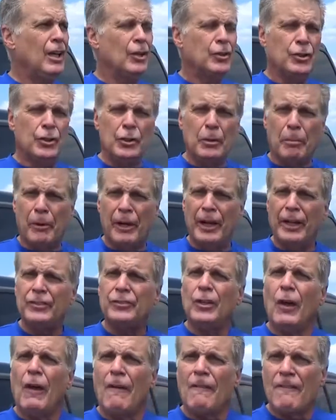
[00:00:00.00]
to the
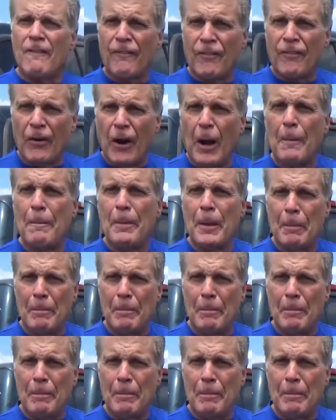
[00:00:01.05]
brakes from the